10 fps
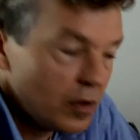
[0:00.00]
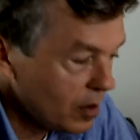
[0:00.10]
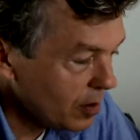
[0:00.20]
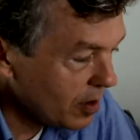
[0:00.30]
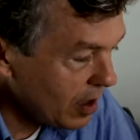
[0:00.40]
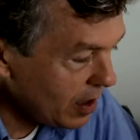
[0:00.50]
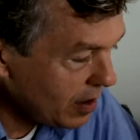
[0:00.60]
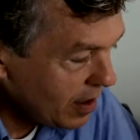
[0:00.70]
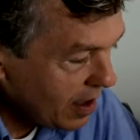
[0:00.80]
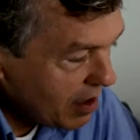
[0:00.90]
okay?
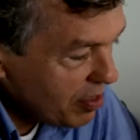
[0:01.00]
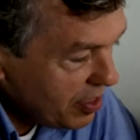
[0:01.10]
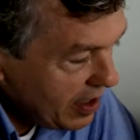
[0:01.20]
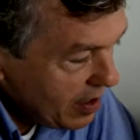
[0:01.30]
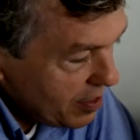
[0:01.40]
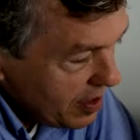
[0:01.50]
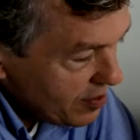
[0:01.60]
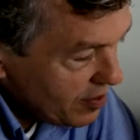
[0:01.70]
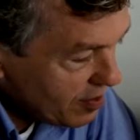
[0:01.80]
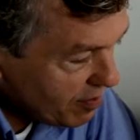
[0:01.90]
And
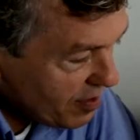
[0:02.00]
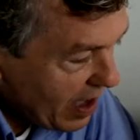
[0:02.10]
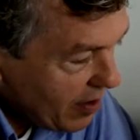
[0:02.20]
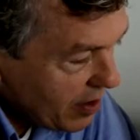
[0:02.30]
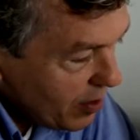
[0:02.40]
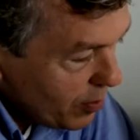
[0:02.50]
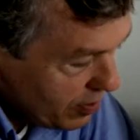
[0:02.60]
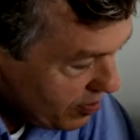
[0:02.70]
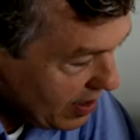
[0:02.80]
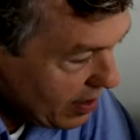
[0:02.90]
this is a value.
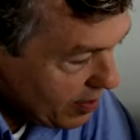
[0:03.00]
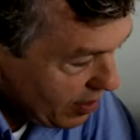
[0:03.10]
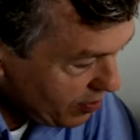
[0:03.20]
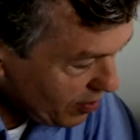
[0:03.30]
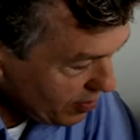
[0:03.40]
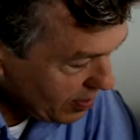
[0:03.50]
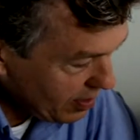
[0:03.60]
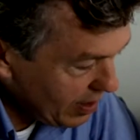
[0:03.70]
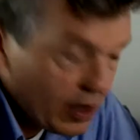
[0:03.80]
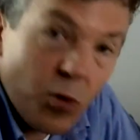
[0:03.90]
These are
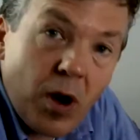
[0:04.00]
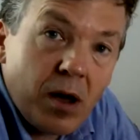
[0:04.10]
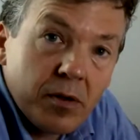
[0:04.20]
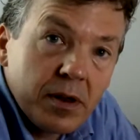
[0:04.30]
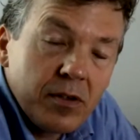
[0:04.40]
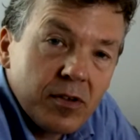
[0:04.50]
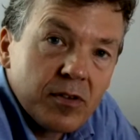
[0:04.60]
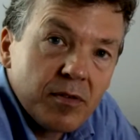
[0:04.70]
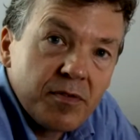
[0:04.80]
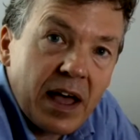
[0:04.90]
equalities,
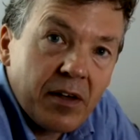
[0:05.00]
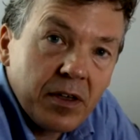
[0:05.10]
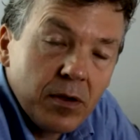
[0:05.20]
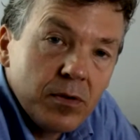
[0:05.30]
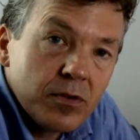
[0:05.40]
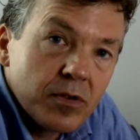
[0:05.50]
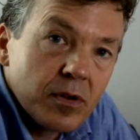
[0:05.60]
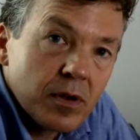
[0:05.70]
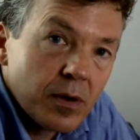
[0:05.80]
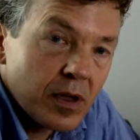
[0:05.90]
it's values,
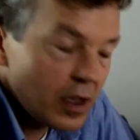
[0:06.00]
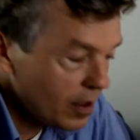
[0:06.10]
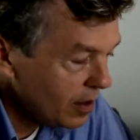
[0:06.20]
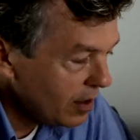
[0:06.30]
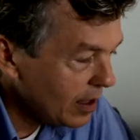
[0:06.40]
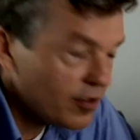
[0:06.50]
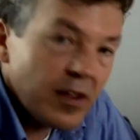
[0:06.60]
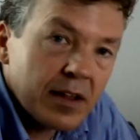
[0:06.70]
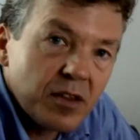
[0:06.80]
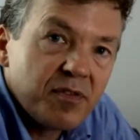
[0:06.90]
okay? It's
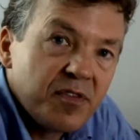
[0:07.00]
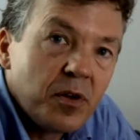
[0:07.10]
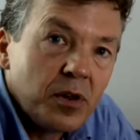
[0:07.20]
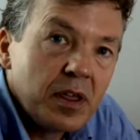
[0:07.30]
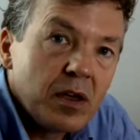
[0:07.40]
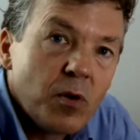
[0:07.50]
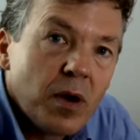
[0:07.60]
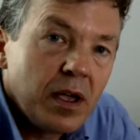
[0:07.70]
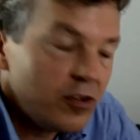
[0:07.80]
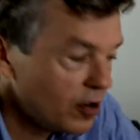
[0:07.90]
not the full
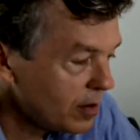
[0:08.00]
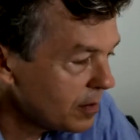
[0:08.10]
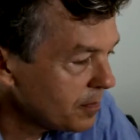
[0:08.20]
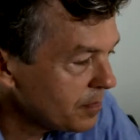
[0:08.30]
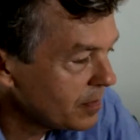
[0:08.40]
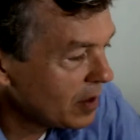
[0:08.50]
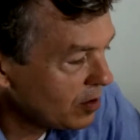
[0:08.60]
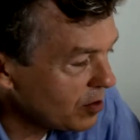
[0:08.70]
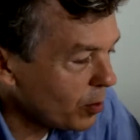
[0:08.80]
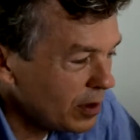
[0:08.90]
equation.
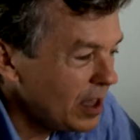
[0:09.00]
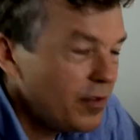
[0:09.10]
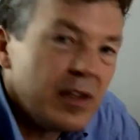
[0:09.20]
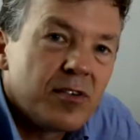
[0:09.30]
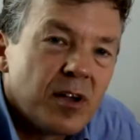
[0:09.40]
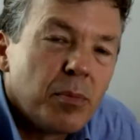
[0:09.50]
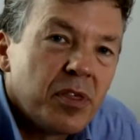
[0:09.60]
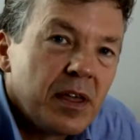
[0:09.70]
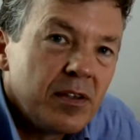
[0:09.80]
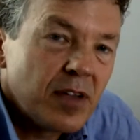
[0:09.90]
So we're leaving some
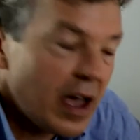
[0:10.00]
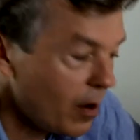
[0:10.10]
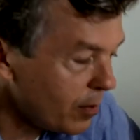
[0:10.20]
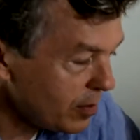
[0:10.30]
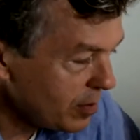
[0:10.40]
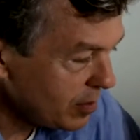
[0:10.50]
things out.